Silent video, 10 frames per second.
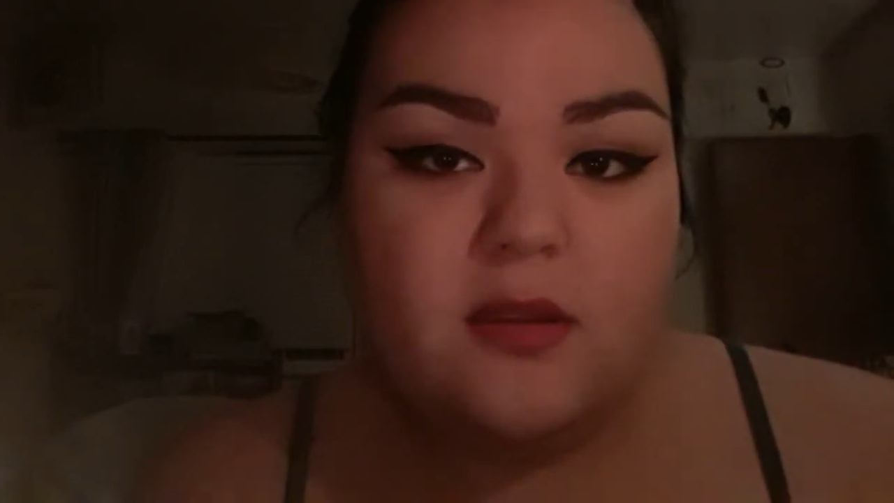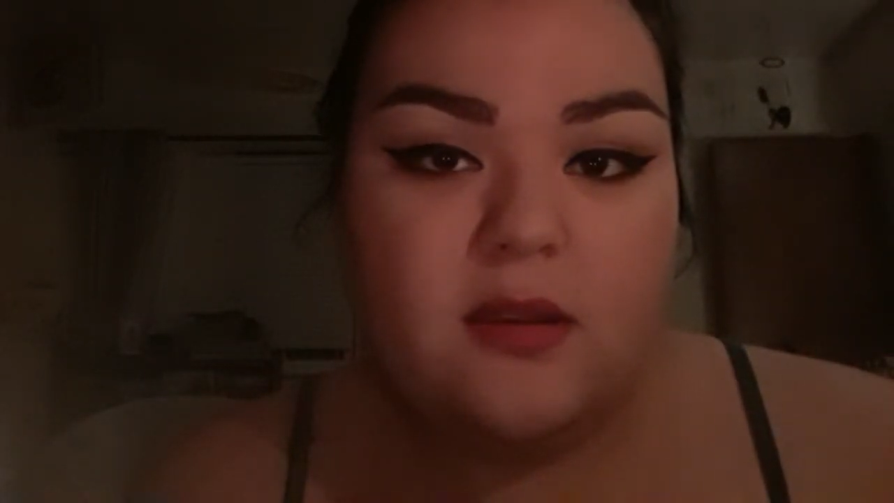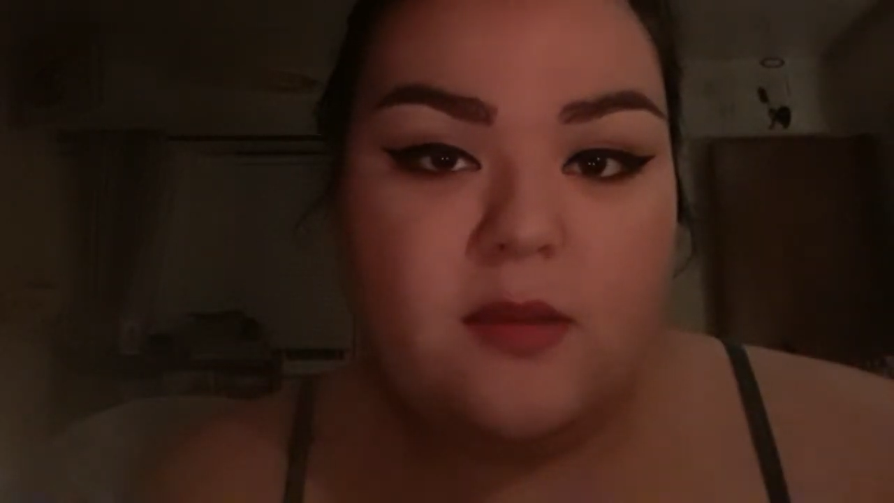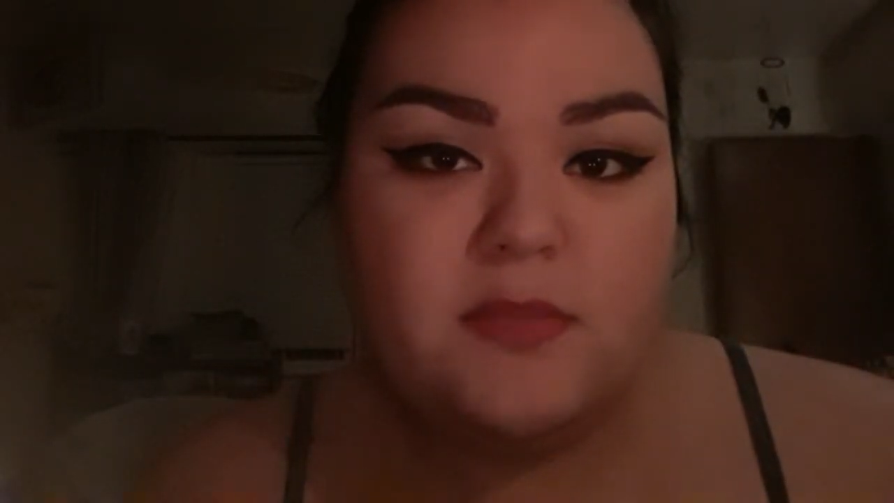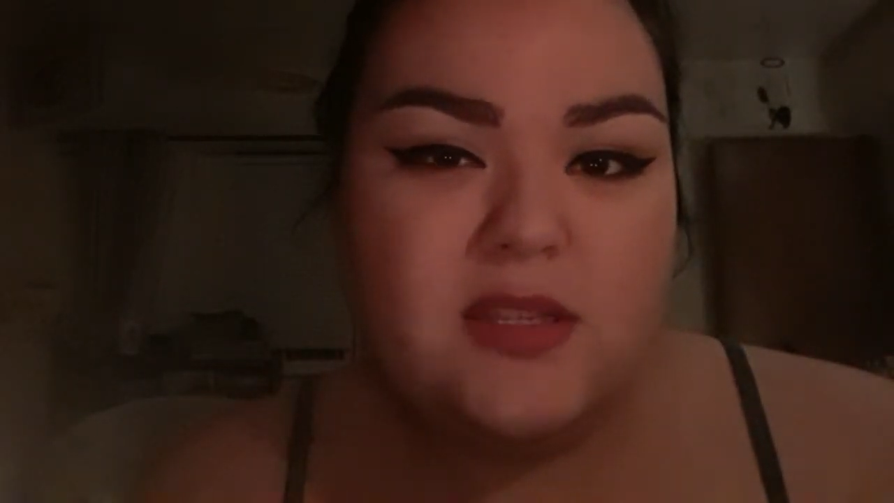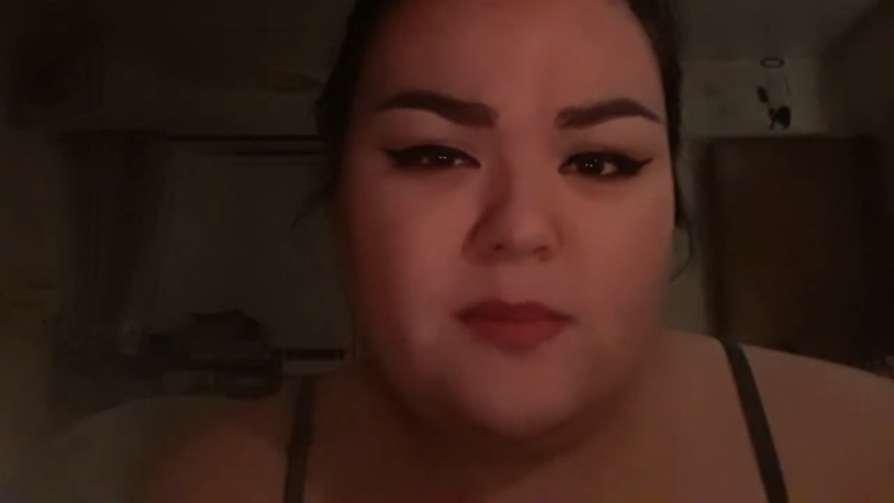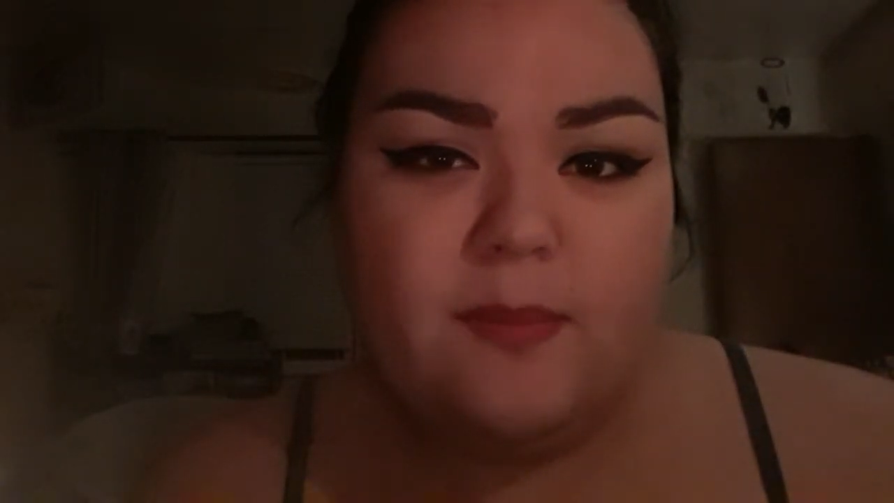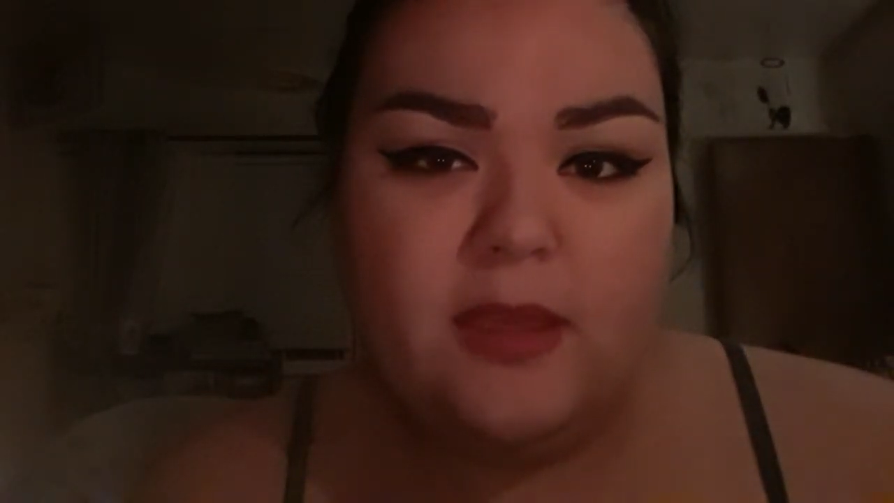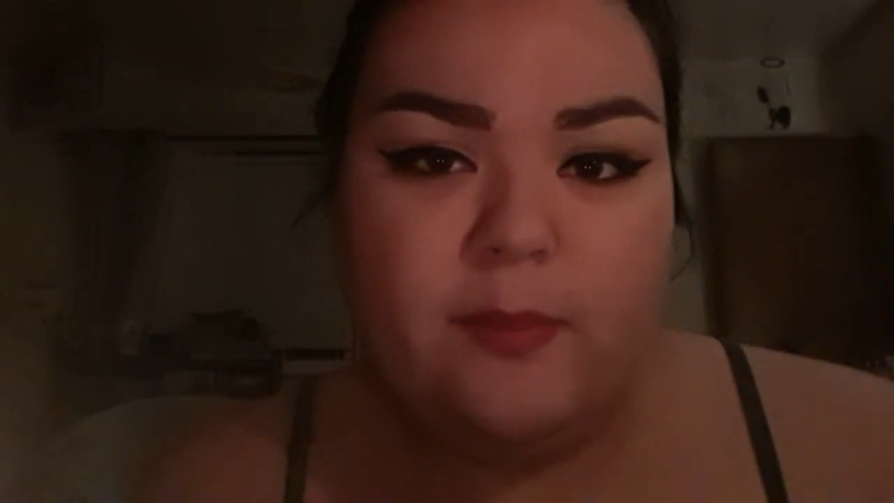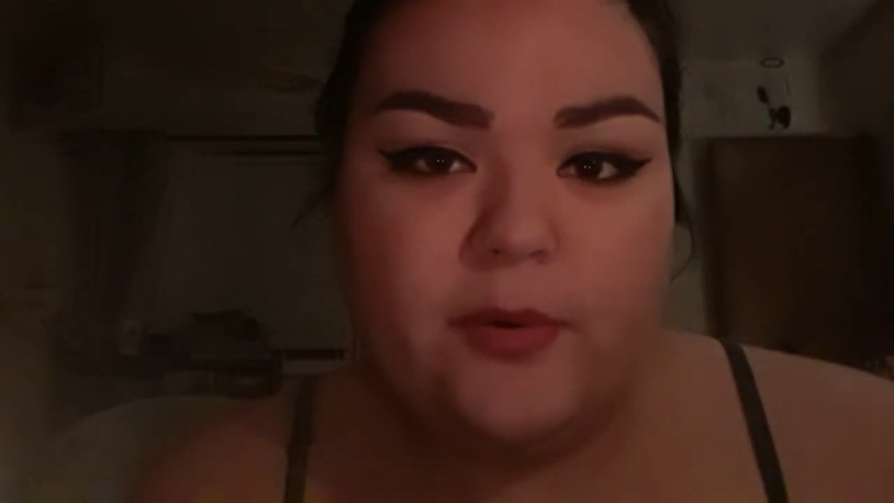to
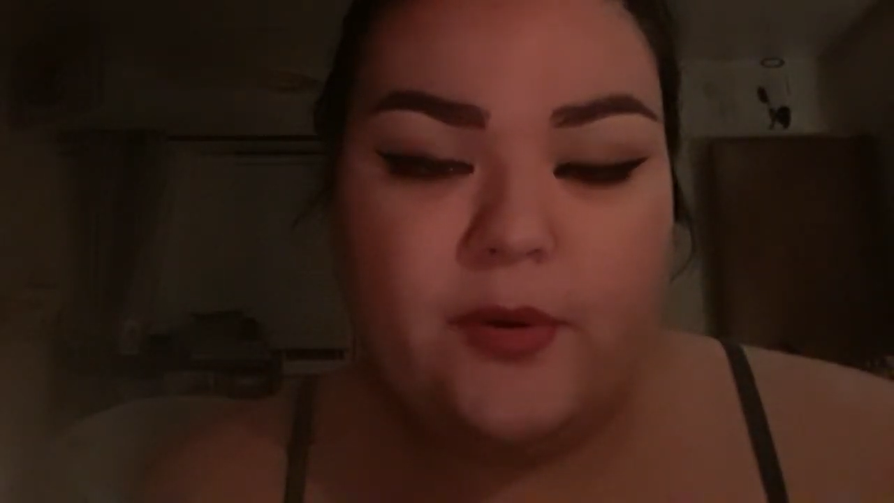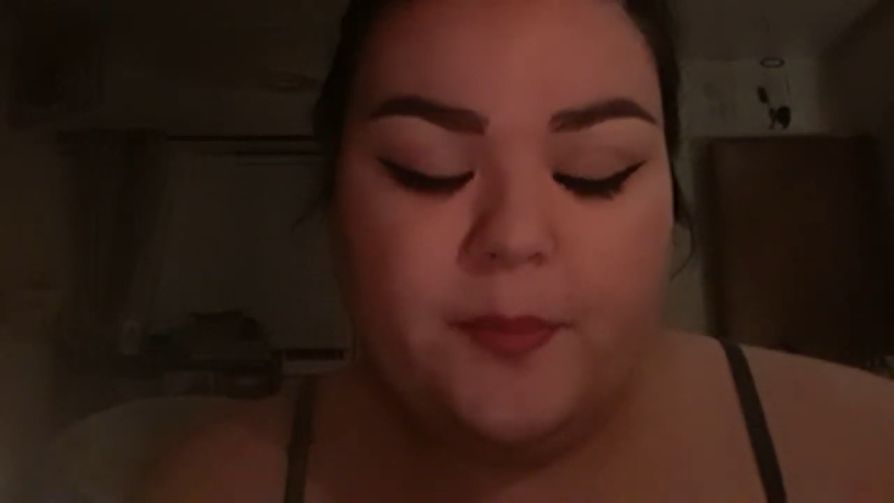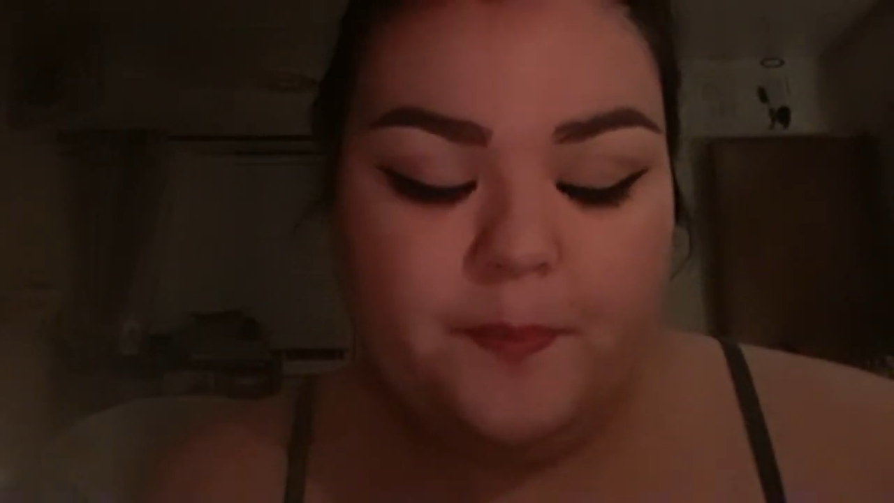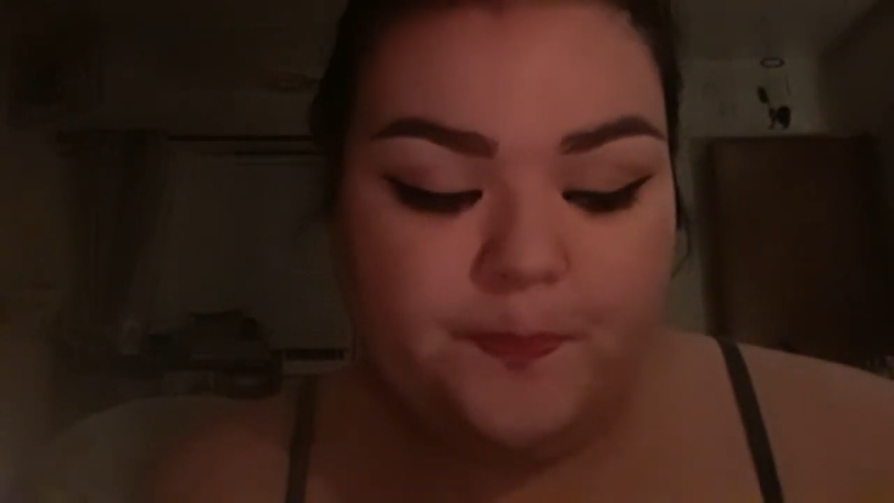meet people.